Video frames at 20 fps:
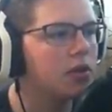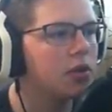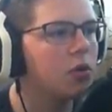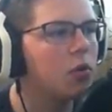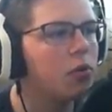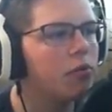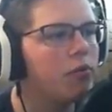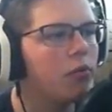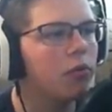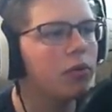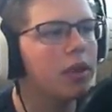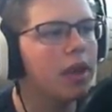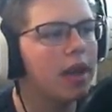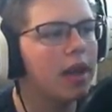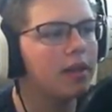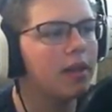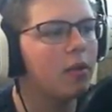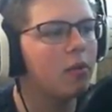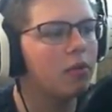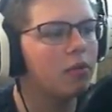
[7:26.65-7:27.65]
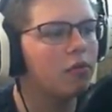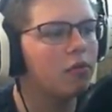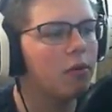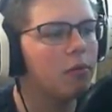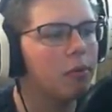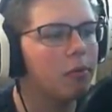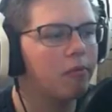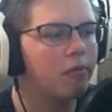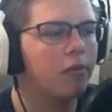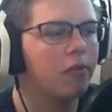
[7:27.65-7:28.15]
So I know we've only had that one
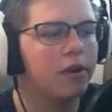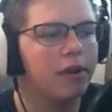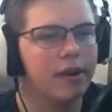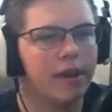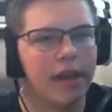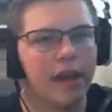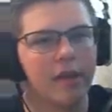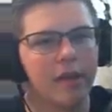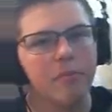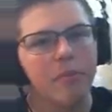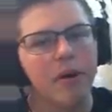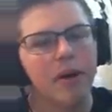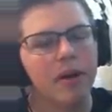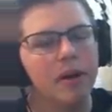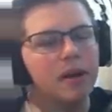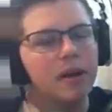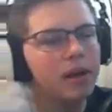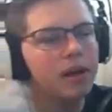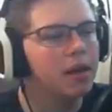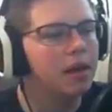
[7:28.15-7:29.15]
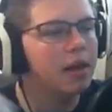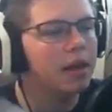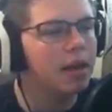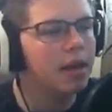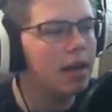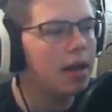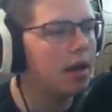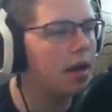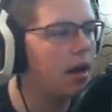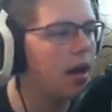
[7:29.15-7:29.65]
farm up for a day, but
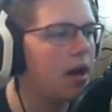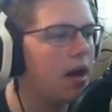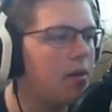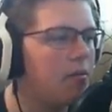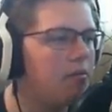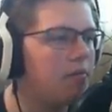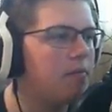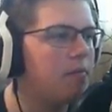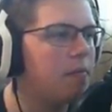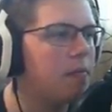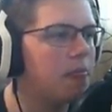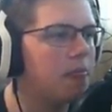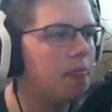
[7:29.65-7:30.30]
I